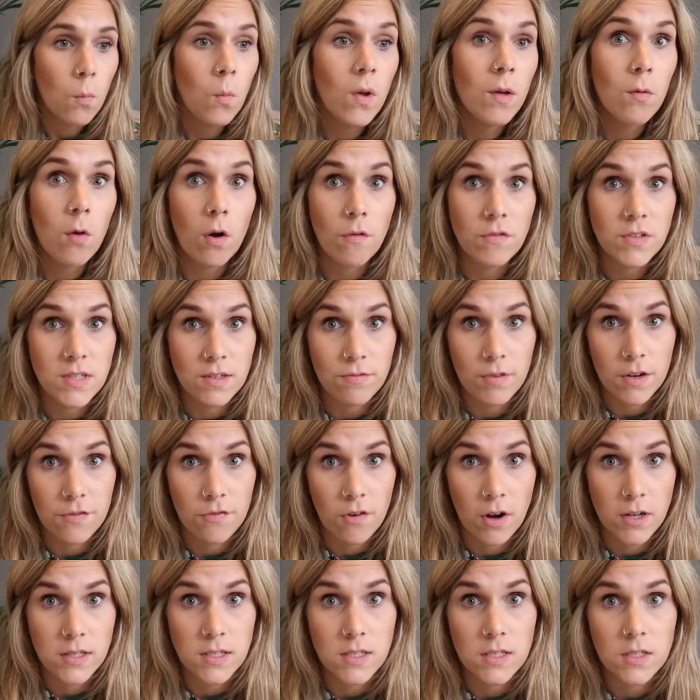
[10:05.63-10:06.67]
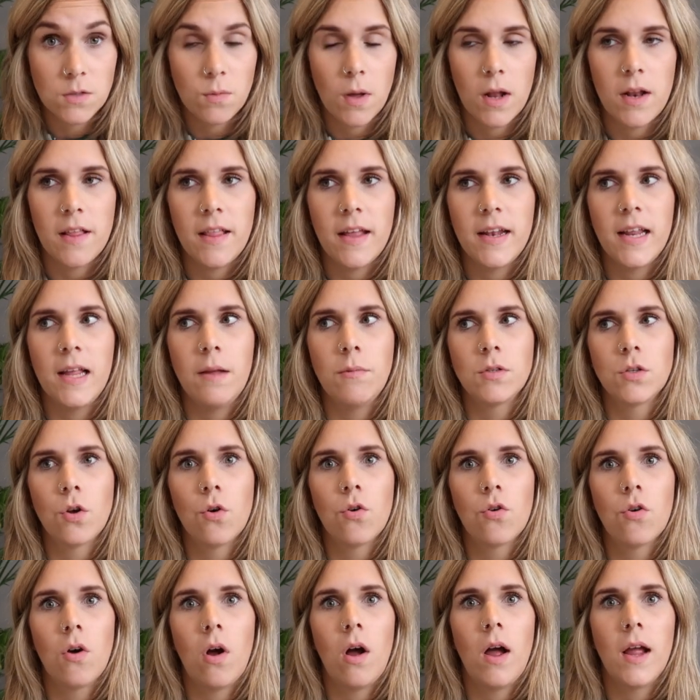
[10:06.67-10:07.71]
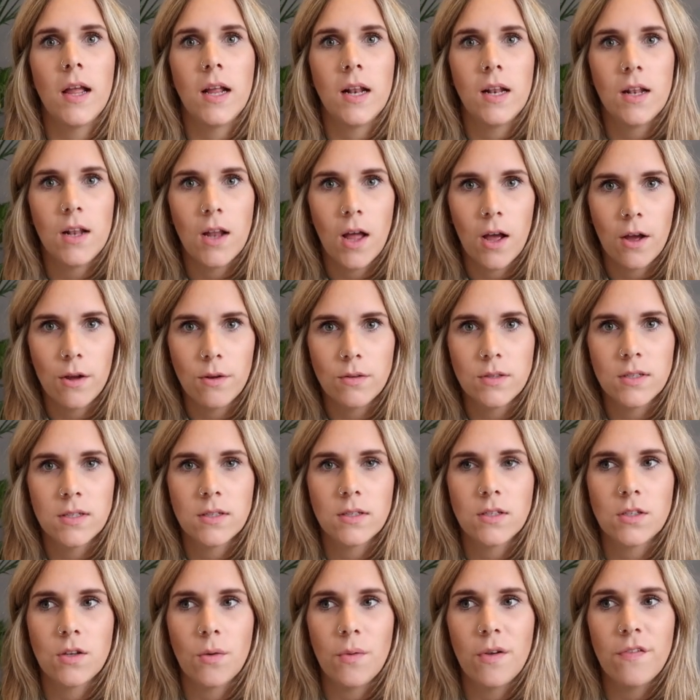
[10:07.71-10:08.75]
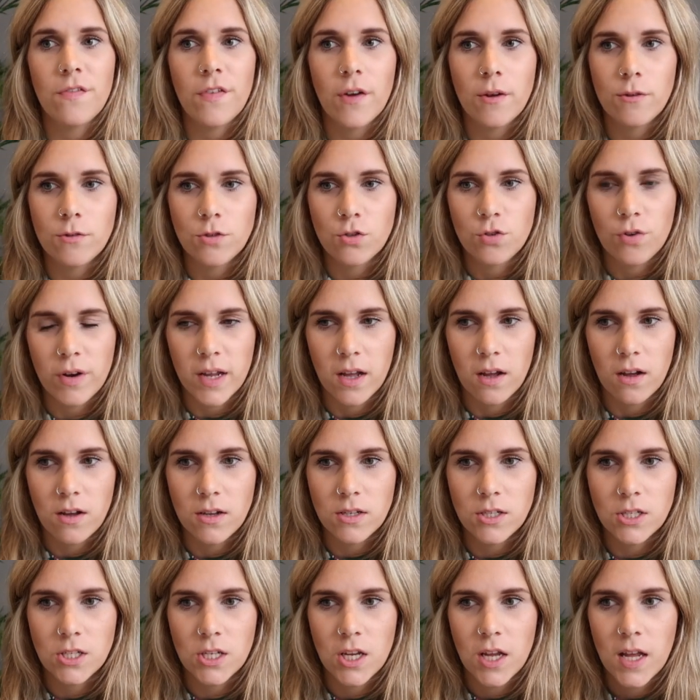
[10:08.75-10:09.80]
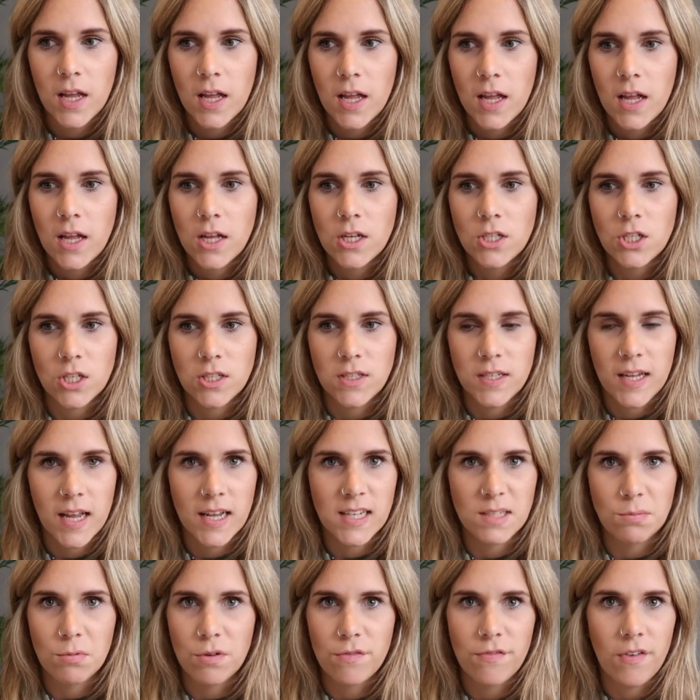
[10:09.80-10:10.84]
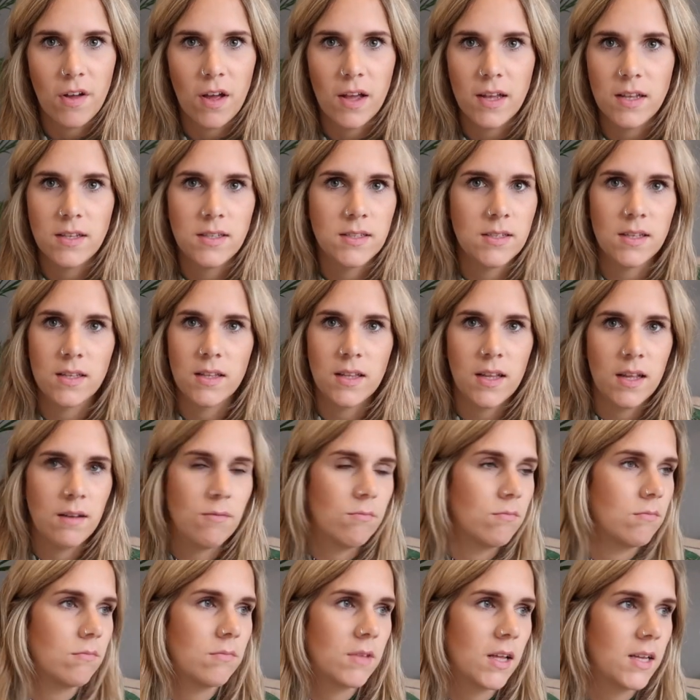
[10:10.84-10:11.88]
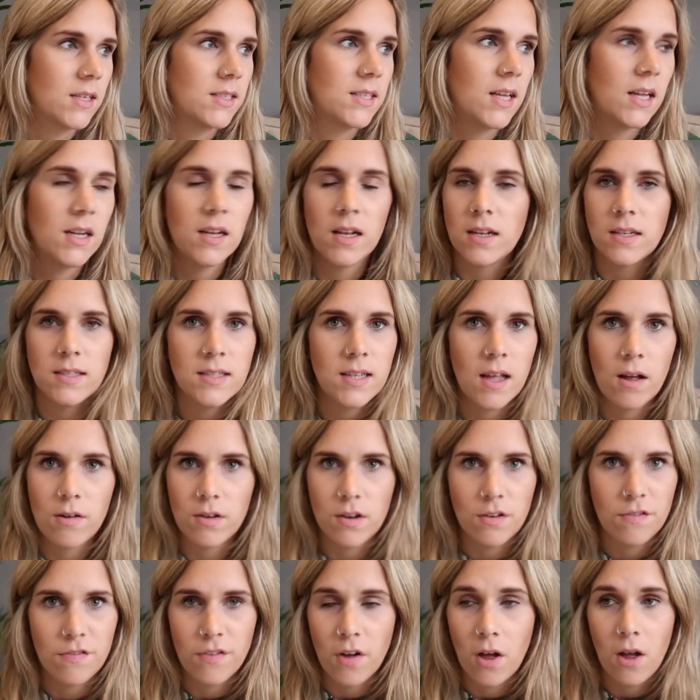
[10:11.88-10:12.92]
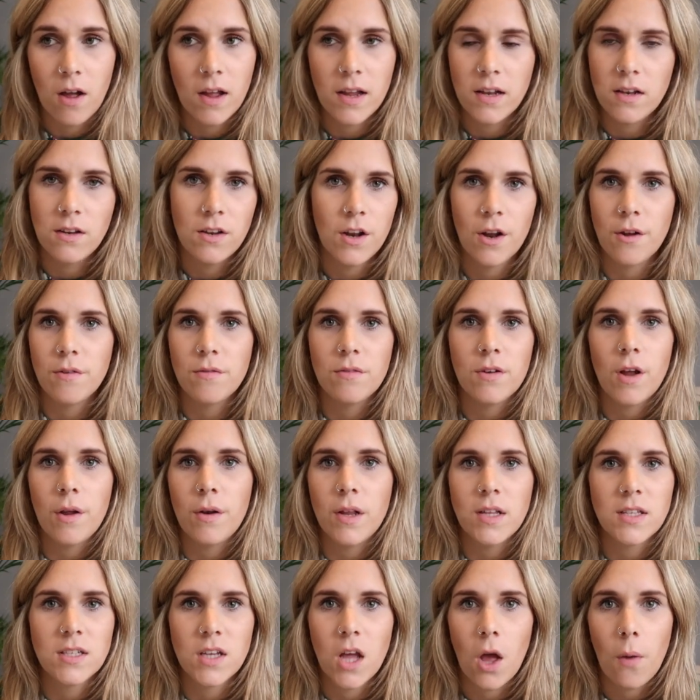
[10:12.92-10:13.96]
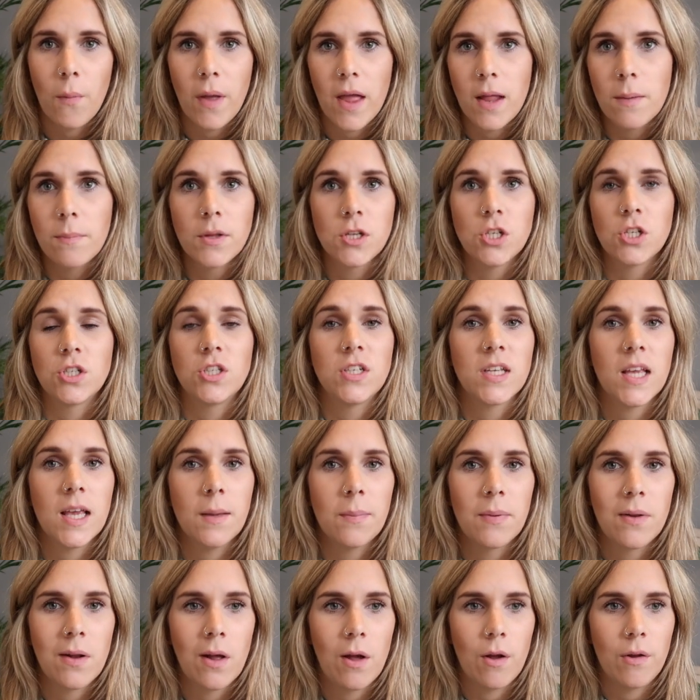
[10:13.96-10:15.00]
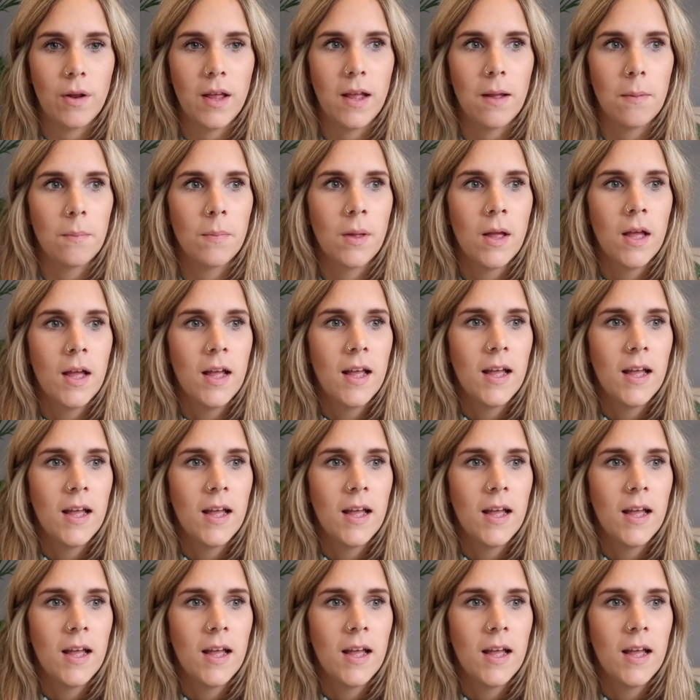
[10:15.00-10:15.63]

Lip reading: And we were obviously really frightened as well, and then he was crying loads. And so we phoned triage just to get some advice, and they said it sounded fine, you know, no need to go in, but just to keep an eye on him.